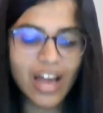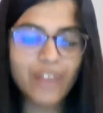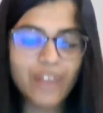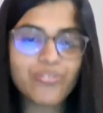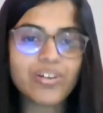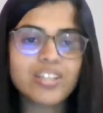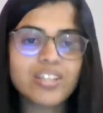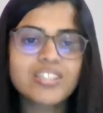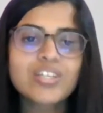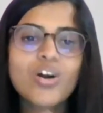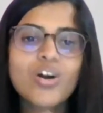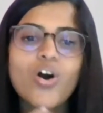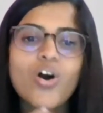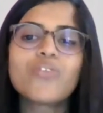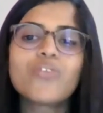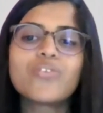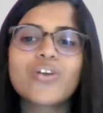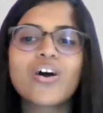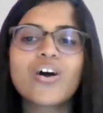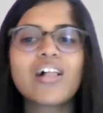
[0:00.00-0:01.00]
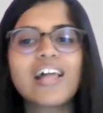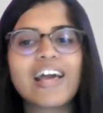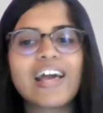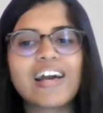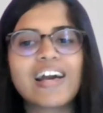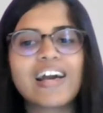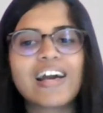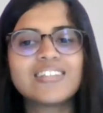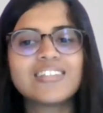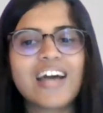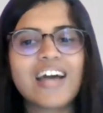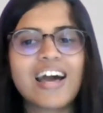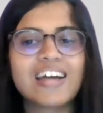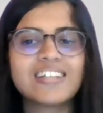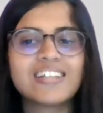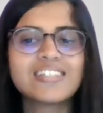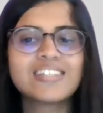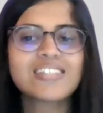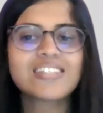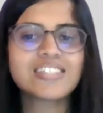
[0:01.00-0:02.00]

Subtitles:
affect the overall health and